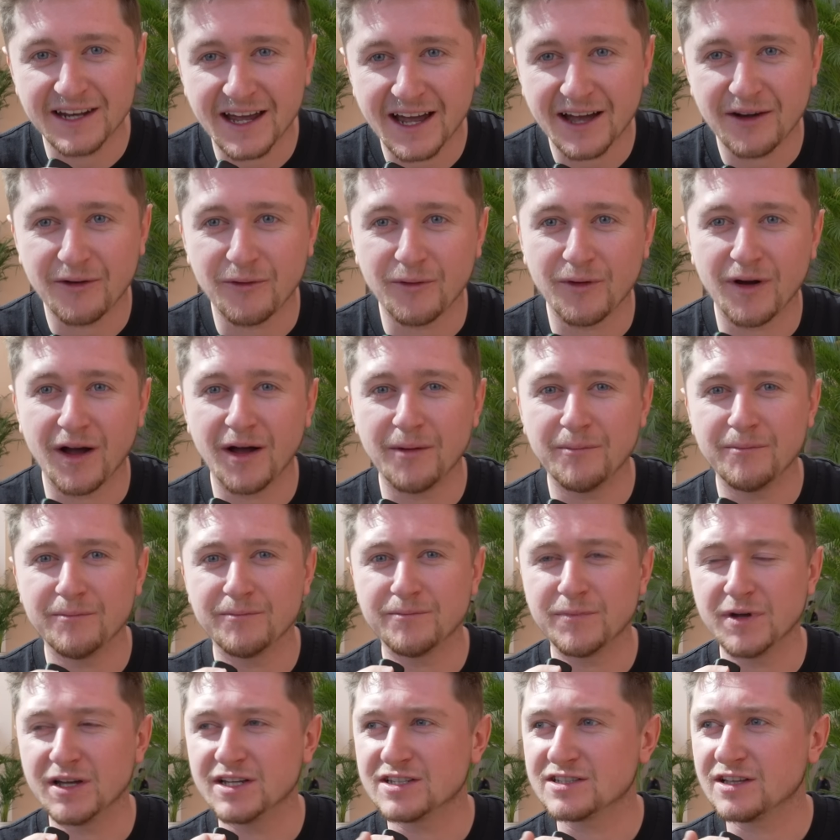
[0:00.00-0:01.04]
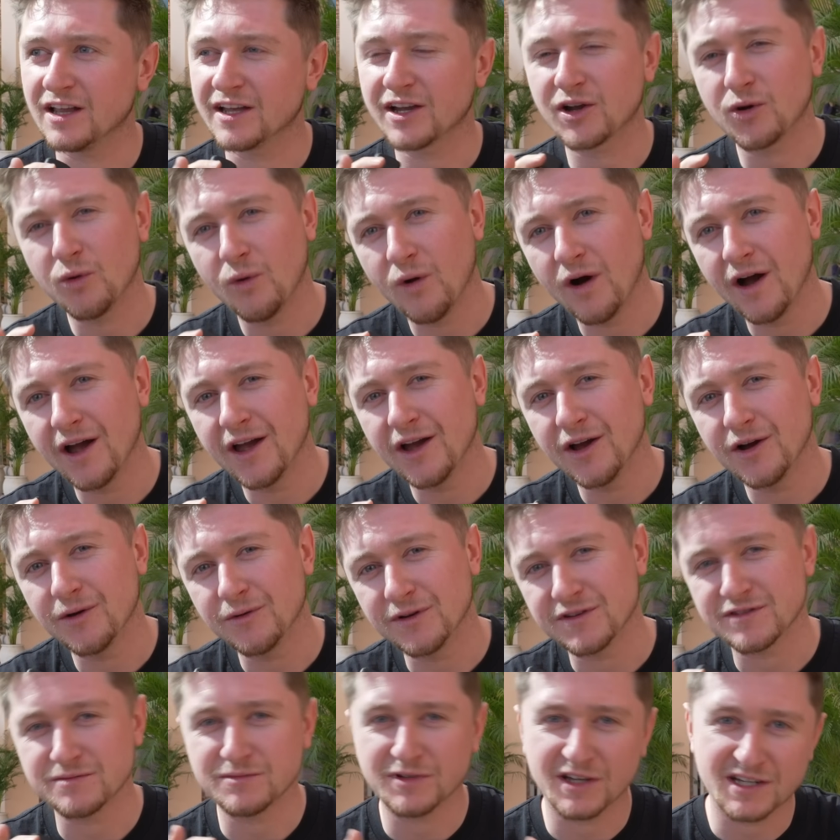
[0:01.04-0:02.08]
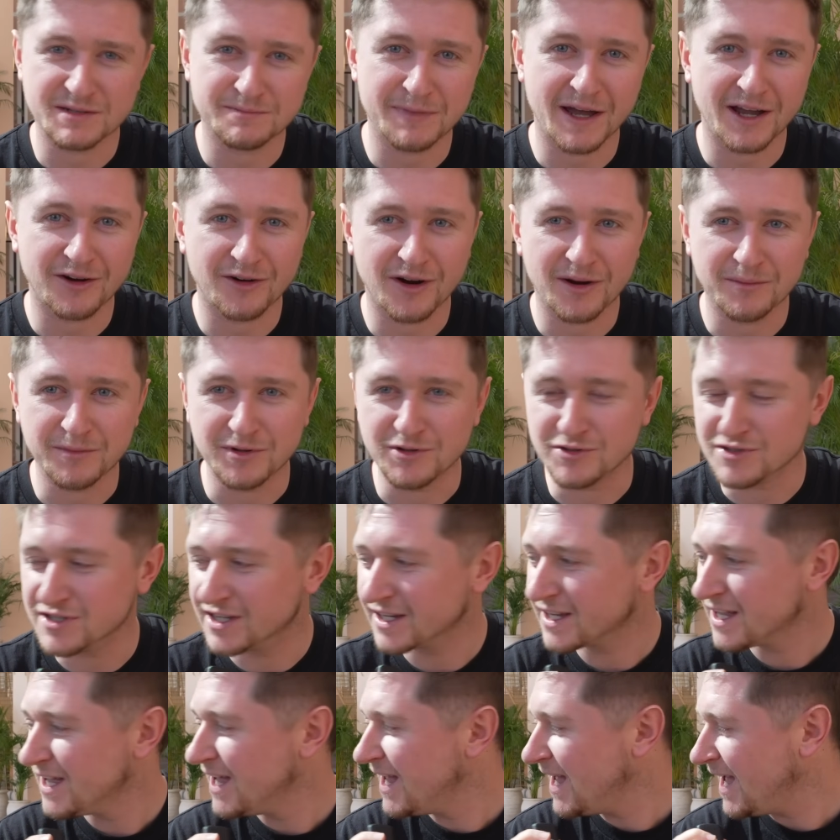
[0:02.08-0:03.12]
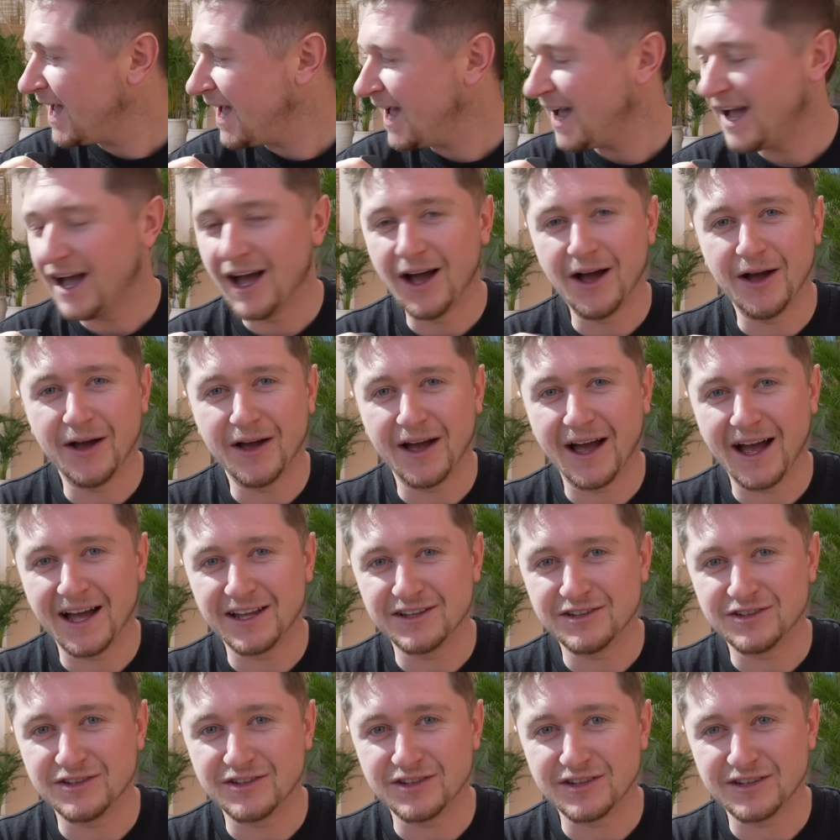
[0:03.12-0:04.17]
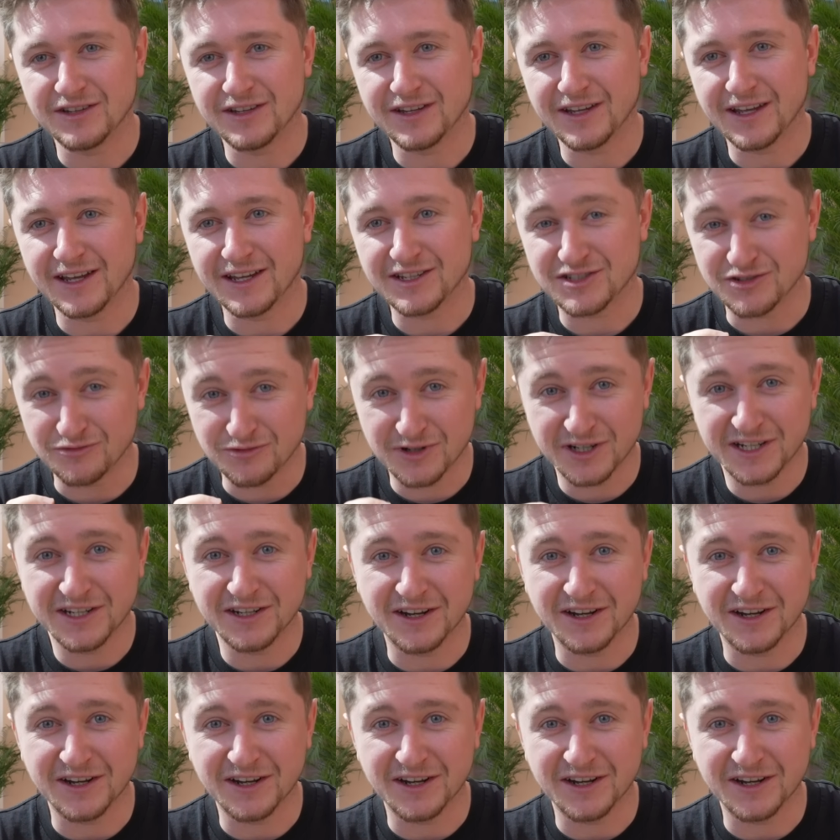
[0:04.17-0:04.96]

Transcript: out, but it's like quiet with some nice background music. And it's a really